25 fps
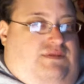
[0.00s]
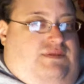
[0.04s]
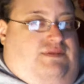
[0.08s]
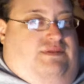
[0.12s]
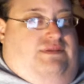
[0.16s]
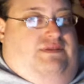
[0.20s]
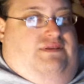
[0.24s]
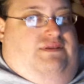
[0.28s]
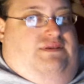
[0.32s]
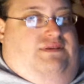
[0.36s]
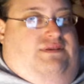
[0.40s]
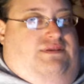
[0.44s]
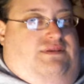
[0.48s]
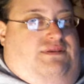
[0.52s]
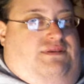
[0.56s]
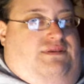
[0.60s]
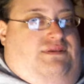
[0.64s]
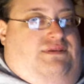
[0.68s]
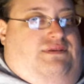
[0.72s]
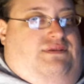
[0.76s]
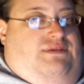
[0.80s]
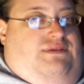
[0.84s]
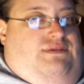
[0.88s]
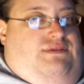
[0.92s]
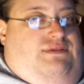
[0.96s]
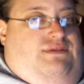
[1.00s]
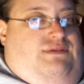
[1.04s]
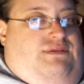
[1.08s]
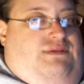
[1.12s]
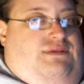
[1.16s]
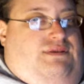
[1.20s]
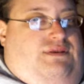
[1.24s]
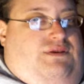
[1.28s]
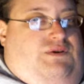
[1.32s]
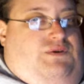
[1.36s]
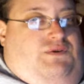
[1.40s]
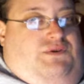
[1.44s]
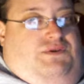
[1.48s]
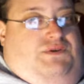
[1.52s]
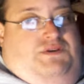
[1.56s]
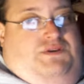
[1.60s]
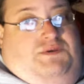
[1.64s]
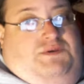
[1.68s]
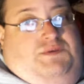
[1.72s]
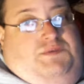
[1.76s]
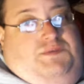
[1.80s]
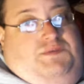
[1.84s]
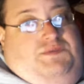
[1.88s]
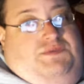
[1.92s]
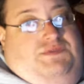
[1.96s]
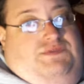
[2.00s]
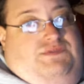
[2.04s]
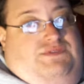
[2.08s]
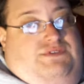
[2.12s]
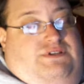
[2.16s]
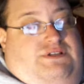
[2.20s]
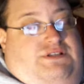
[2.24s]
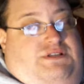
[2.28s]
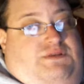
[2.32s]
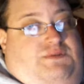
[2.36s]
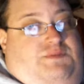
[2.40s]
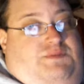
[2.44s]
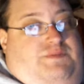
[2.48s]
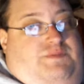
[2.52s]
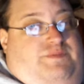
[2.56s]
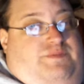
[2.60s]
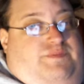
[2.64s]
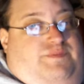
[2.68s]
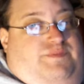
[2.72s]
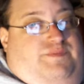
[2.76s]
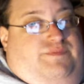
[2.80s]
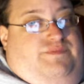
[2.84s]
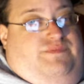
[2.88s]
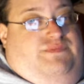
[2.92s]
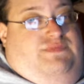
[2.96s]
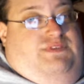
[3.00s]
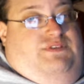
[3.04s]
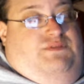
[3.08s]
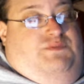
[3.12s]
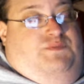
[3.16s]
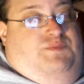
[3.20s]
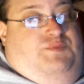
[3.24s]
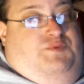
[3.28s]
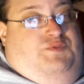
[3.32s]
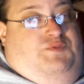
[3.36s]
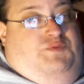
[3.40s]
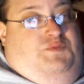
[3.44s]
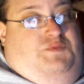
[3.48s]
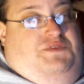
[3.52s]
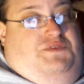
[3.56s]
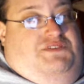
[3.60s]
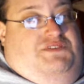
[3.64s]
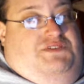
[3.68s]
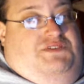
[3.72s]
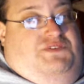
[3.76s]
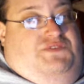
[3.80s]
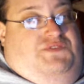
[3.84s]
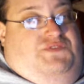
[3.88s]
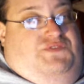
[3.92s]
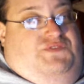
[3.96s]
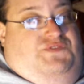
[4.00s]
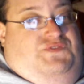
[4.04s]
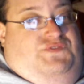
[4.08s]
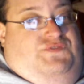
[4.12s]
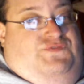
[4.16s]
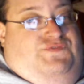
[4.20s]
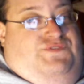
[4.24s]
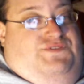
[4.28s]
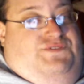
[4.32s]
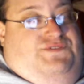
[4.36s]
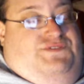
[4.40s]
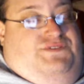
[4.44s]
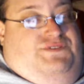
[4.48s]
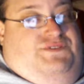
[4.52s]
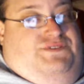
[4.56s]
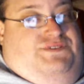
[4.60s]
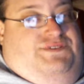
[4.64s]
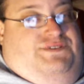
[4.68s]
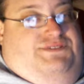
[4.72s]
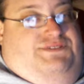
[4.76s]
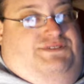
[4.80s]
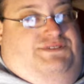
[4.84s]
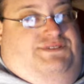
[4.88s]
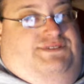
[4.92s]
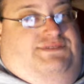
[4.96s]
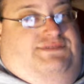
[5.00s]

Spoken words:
the outcome and try to, push myself further